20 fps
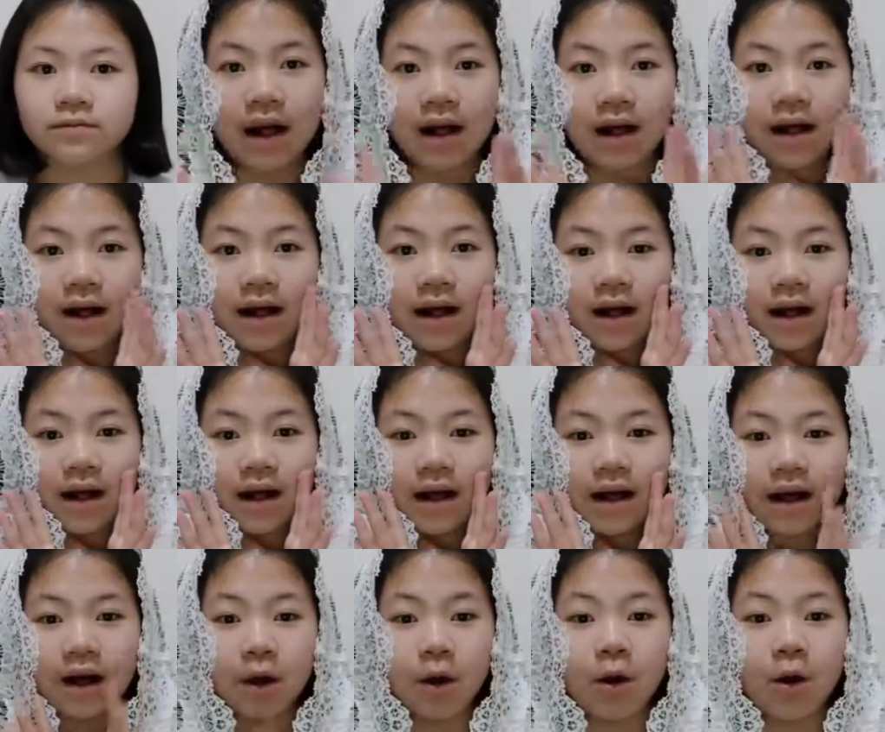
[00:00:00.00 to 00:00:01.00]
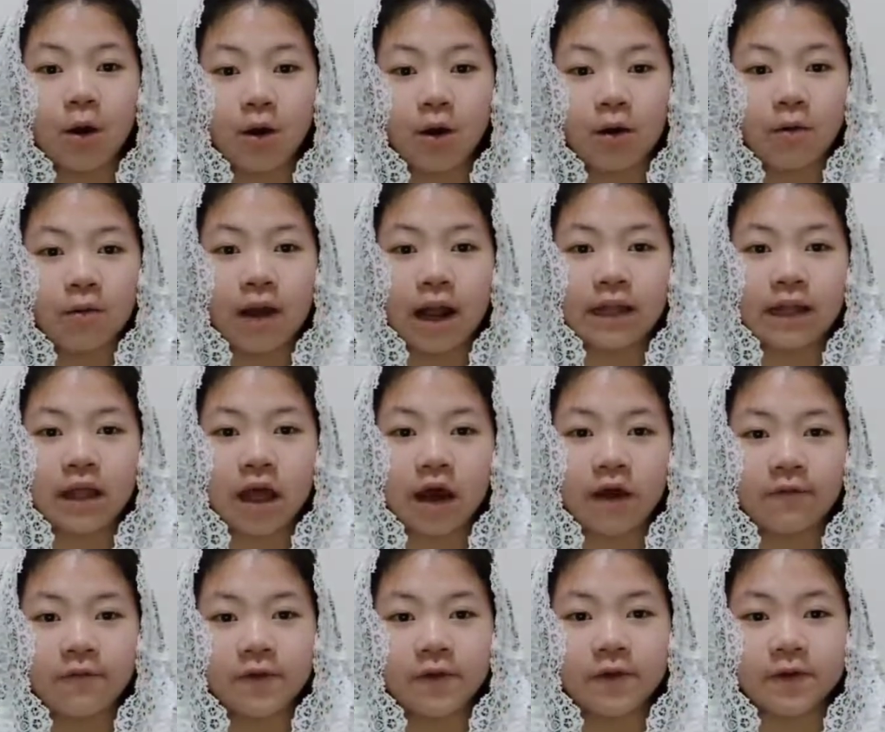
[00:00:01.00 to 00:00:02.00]
"Ah, what
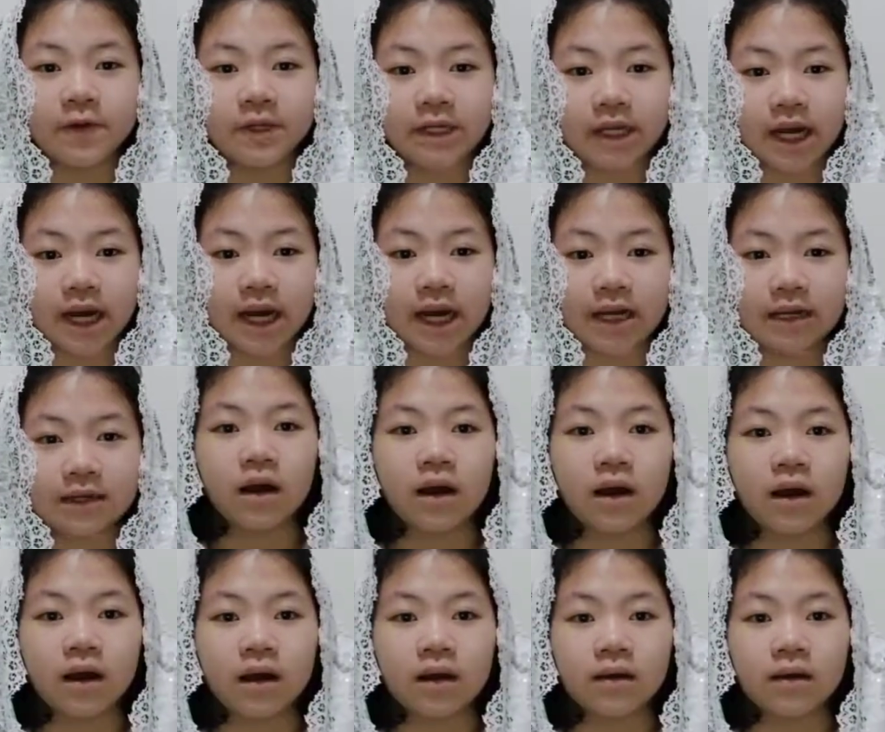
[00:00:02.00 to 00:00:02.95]
have you done?